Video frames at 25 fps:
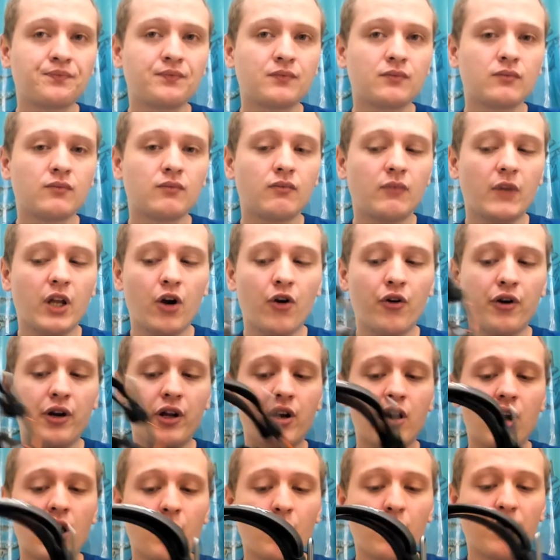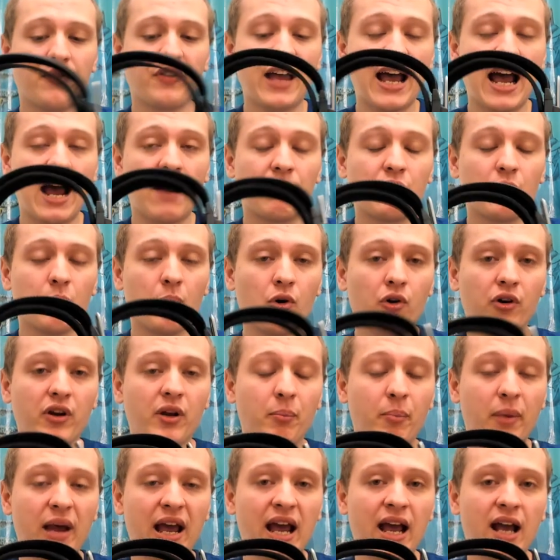they already come with aftermarket
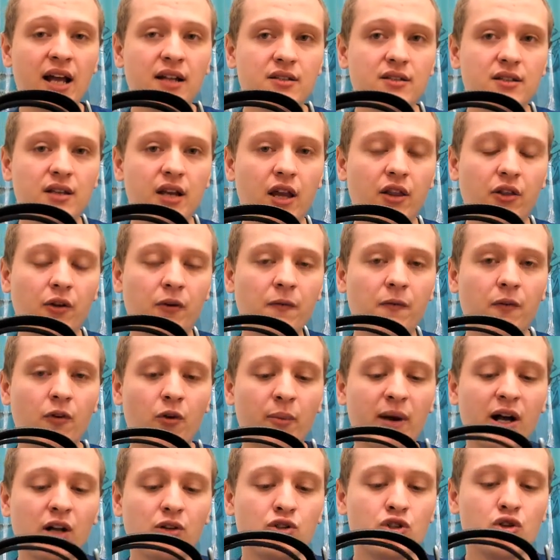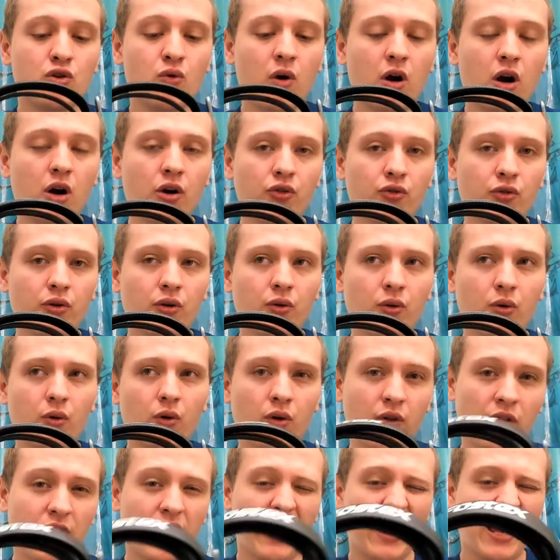pads, and they're for about $200, or
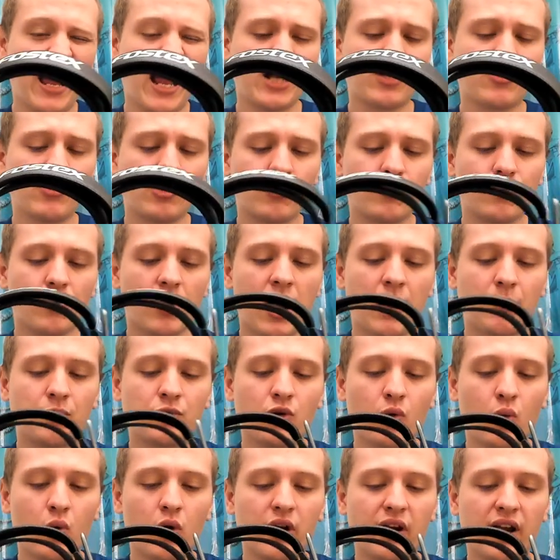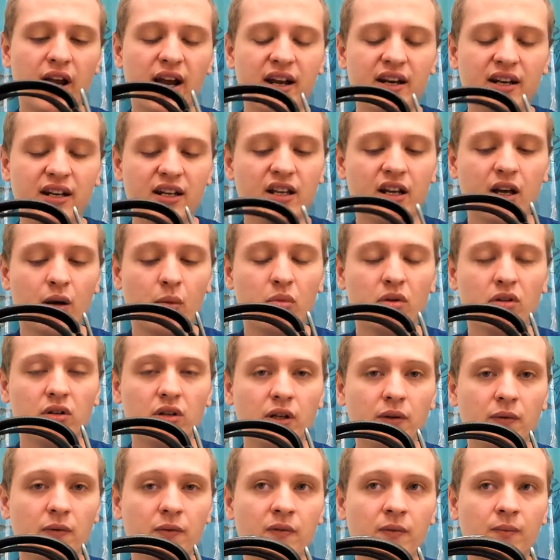they actually dropped to $190, I
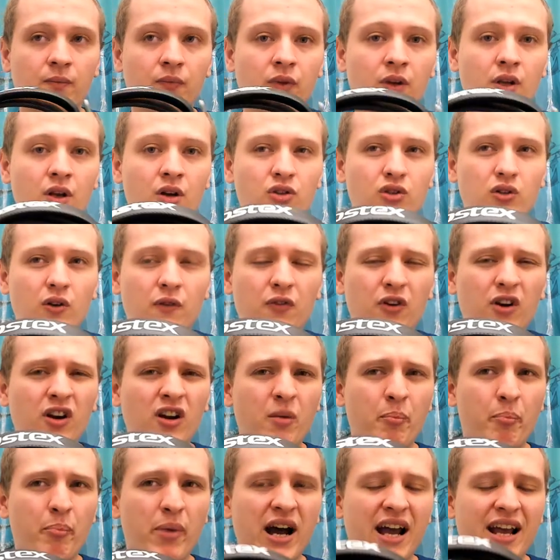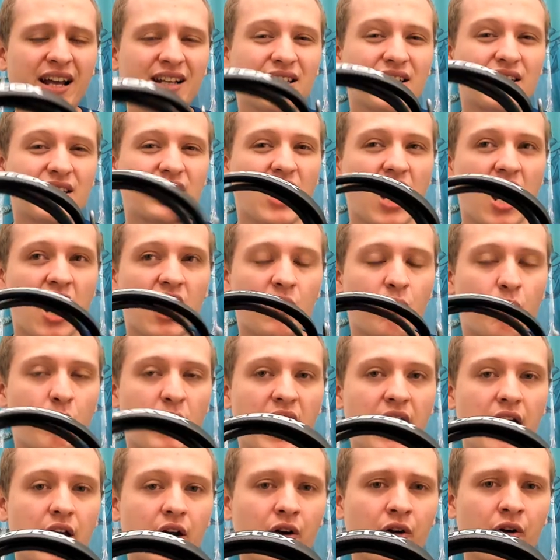believe. So if you're going to buy a stock
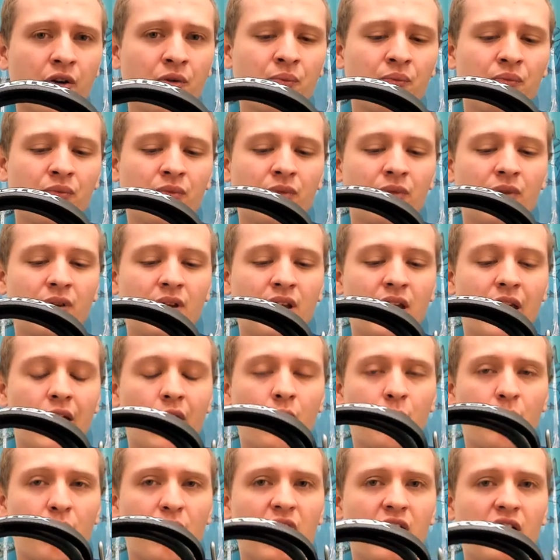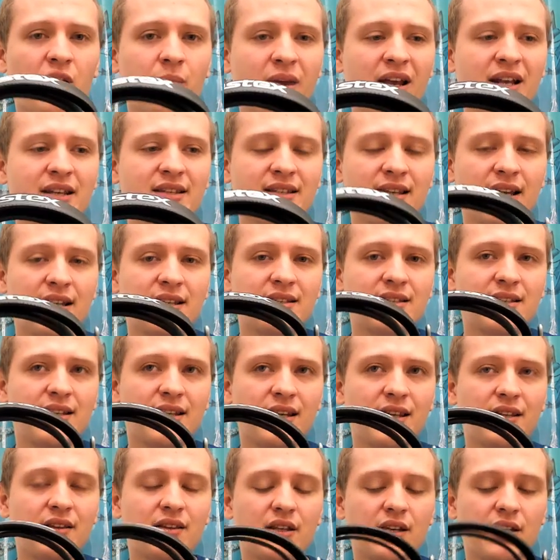pair, it would probably make sense to get
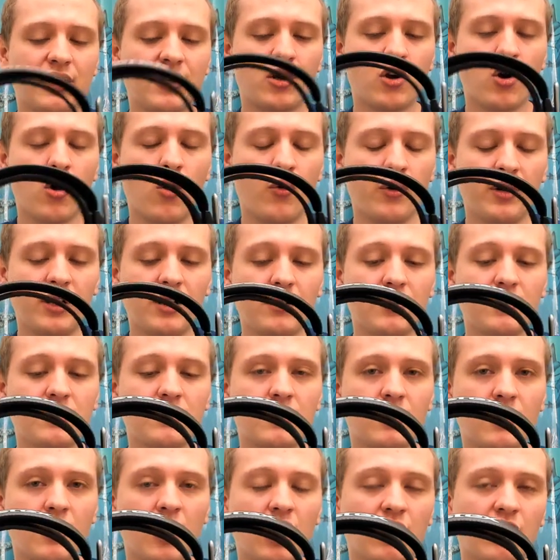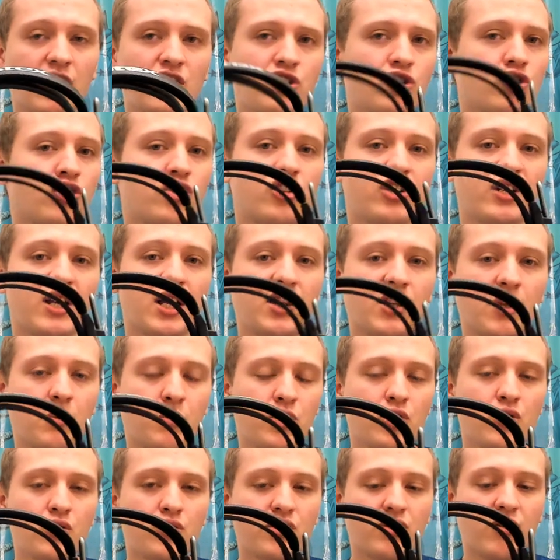the Dekonis, unless you just get them
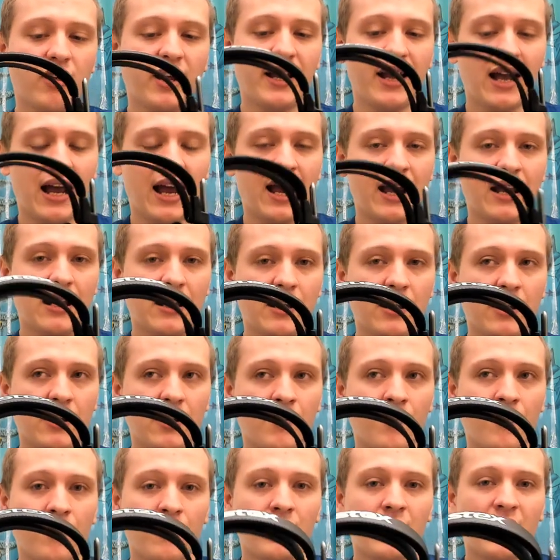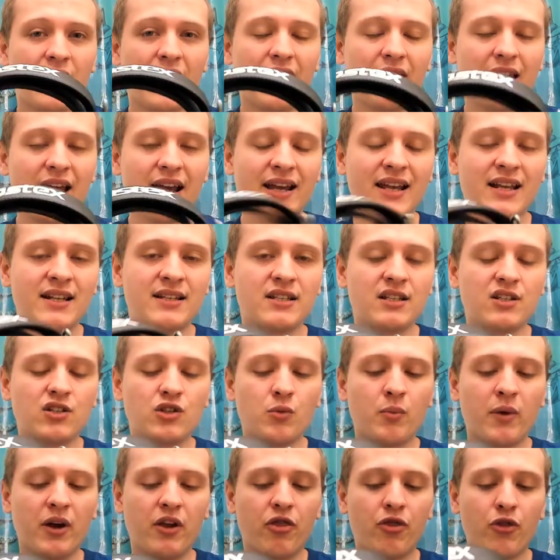used like I did. And that gets into my
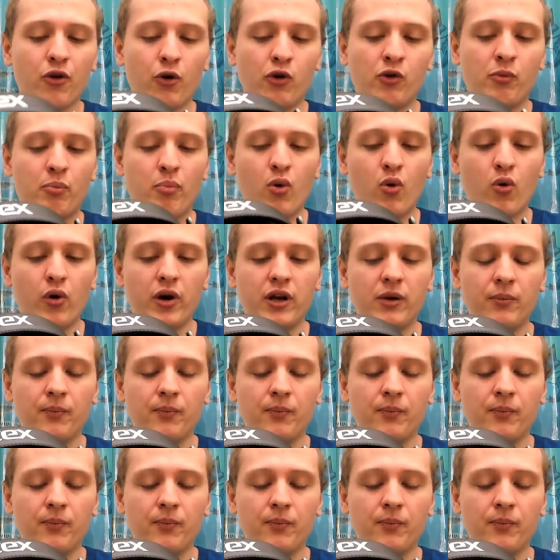third point,